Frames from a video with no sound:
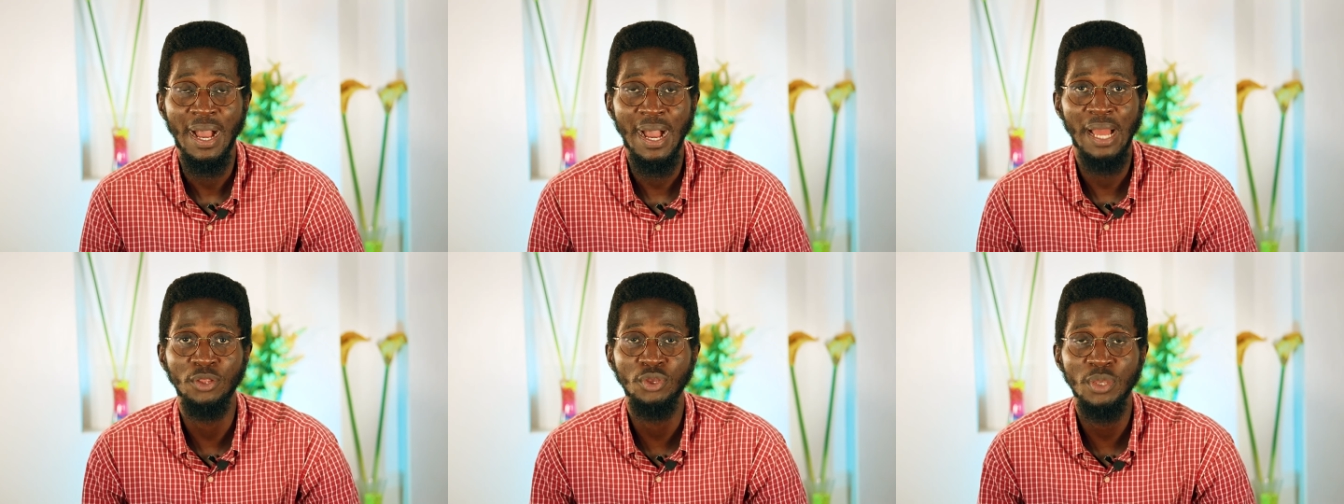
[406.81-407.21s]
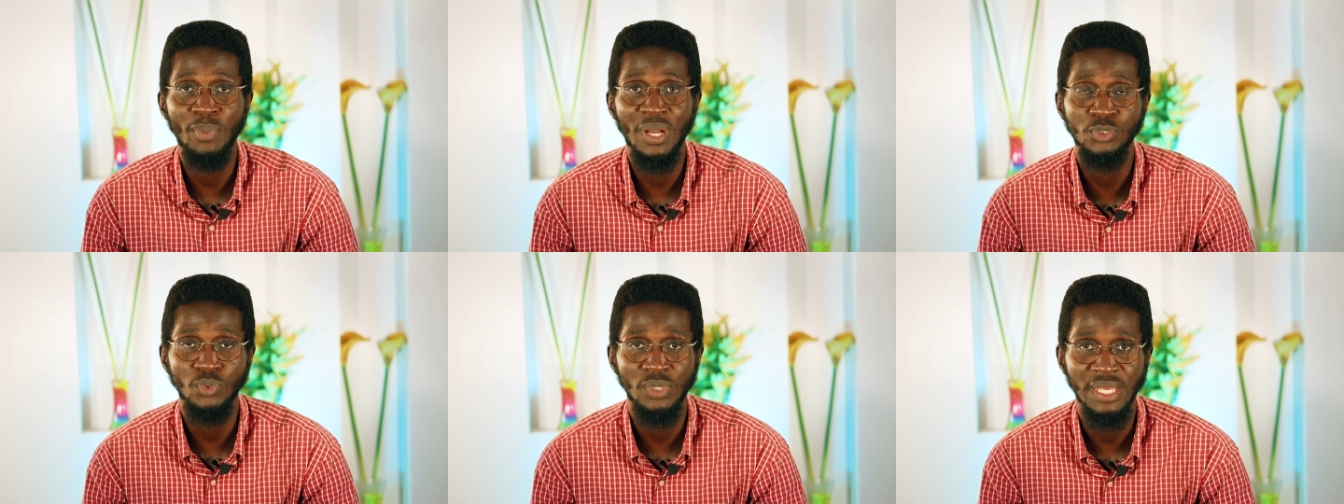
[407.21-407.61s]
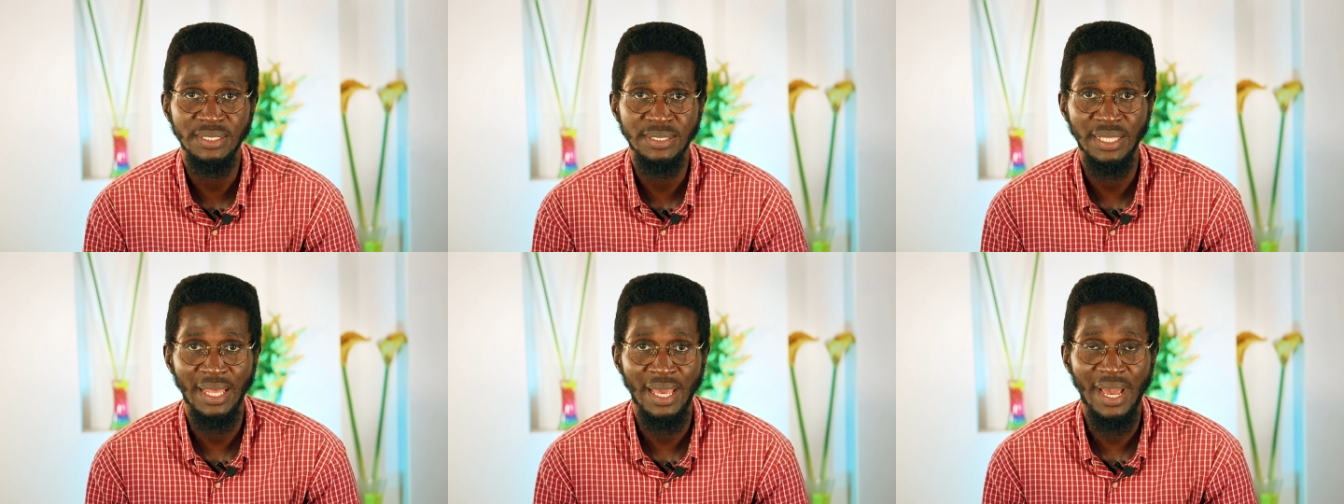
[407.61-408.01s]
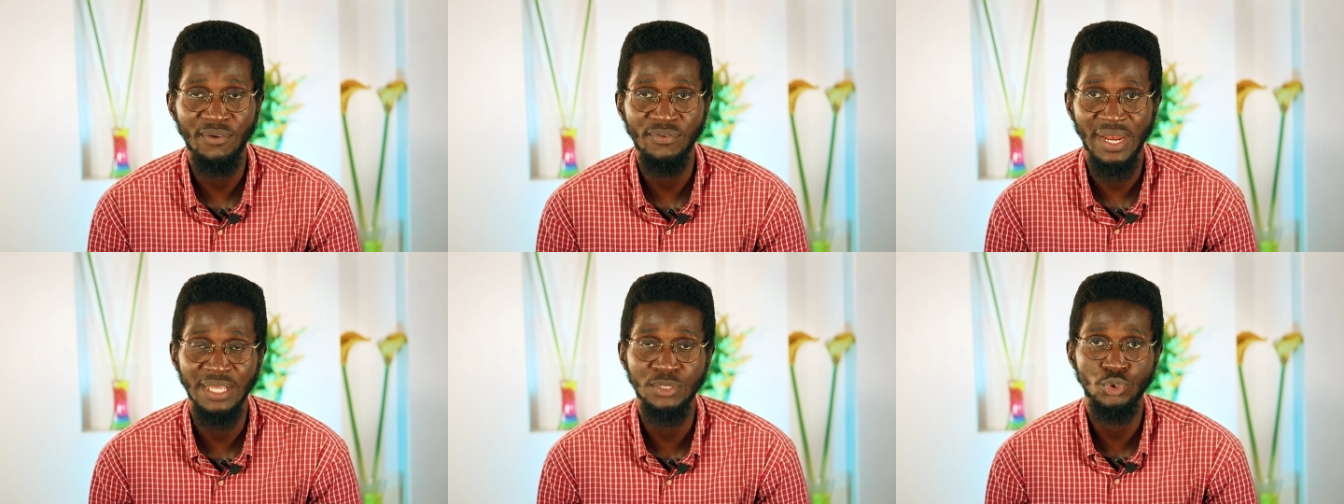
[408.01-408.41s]
And going back to what I said, I
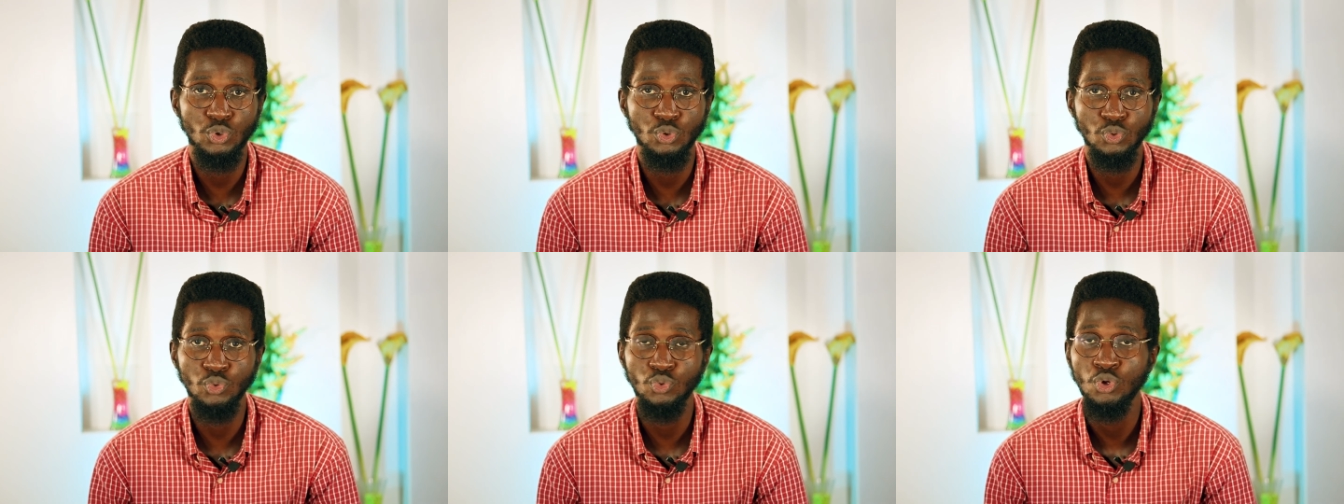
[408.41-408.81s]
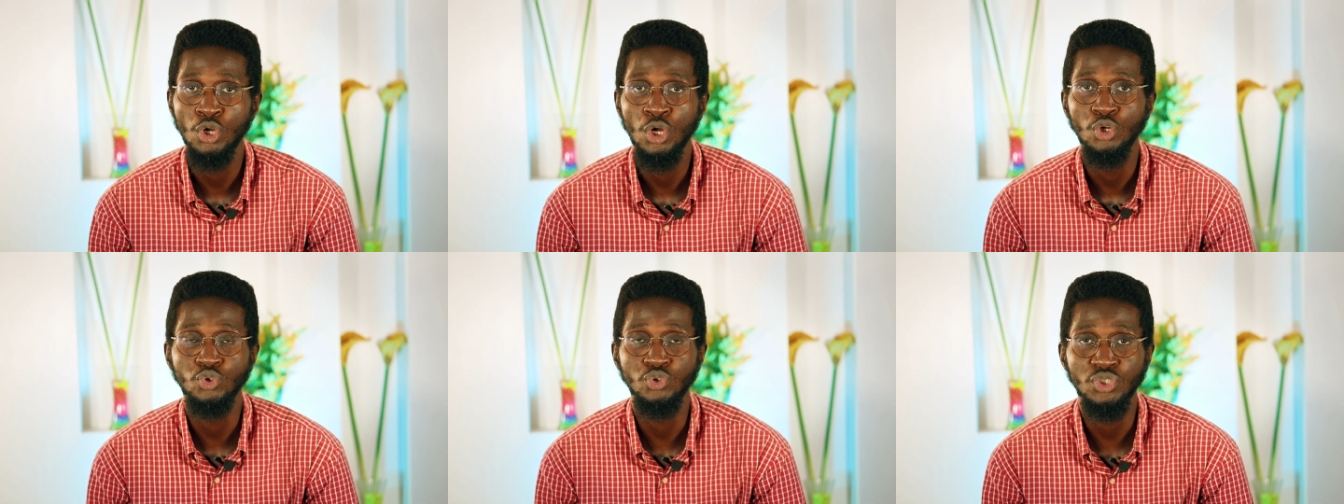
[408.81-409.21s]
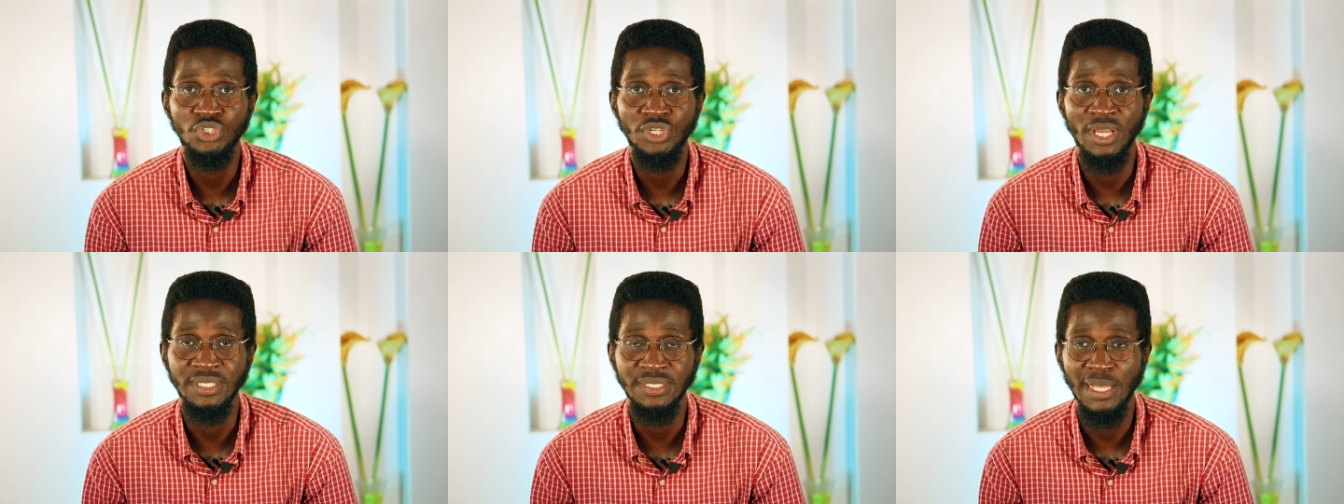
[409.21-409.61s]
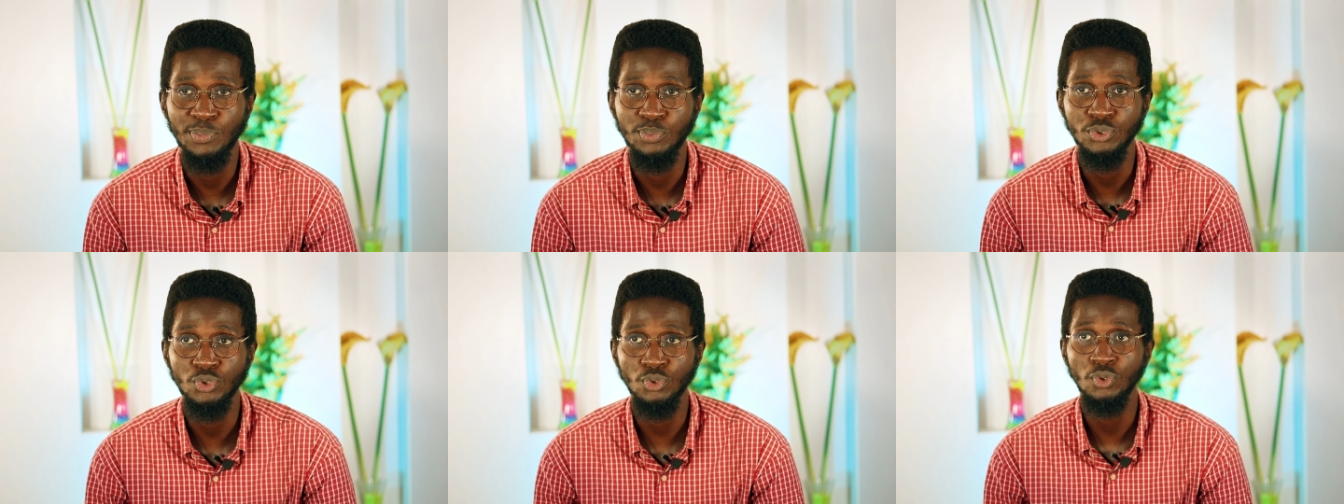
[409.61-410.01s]
have like two to three
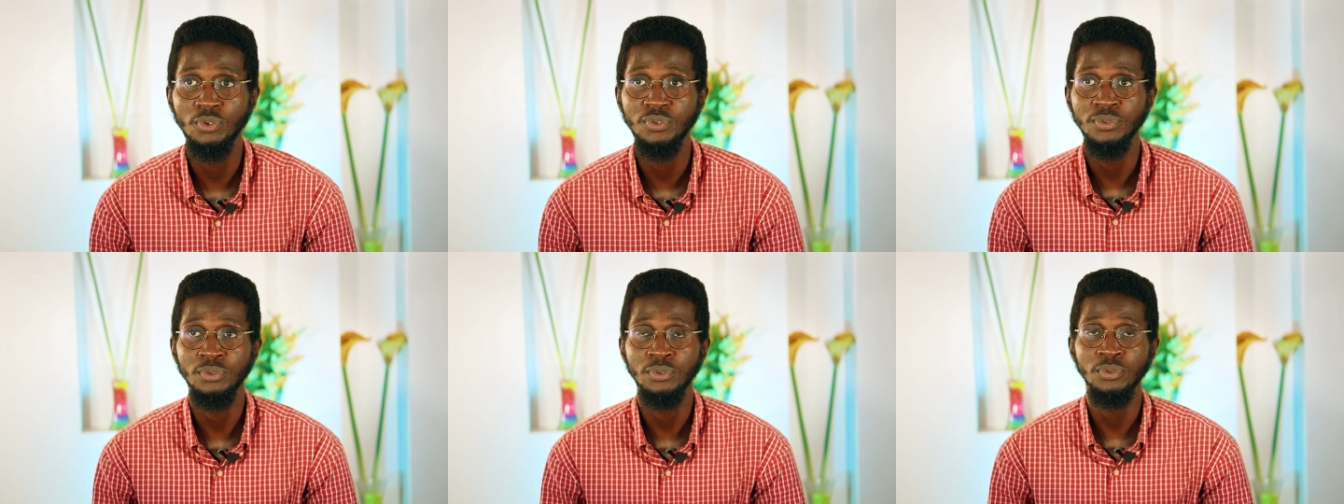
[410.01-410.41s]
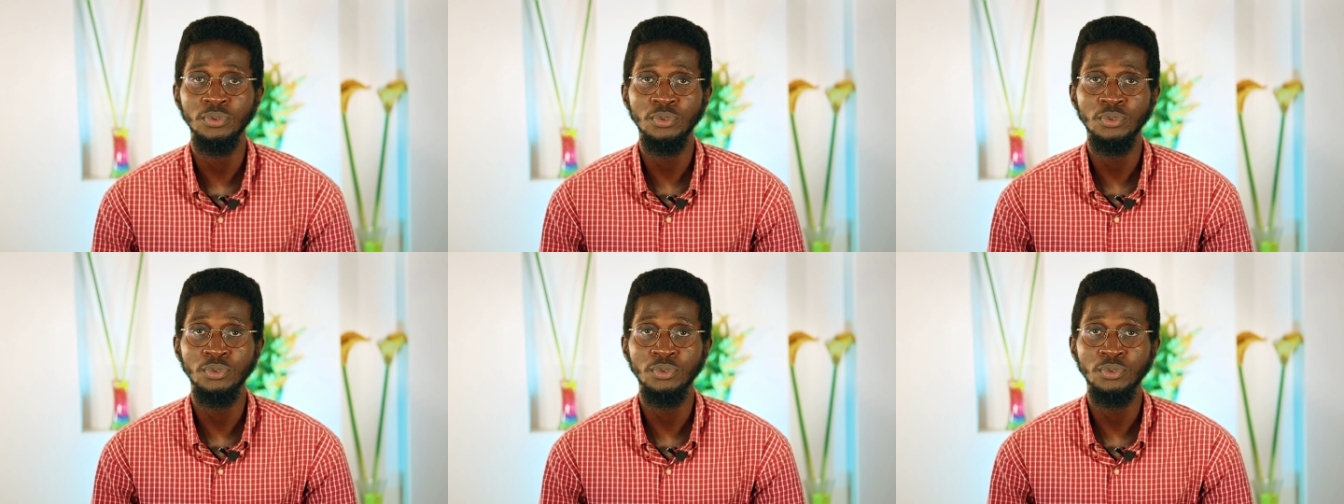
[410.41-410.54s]
examples. So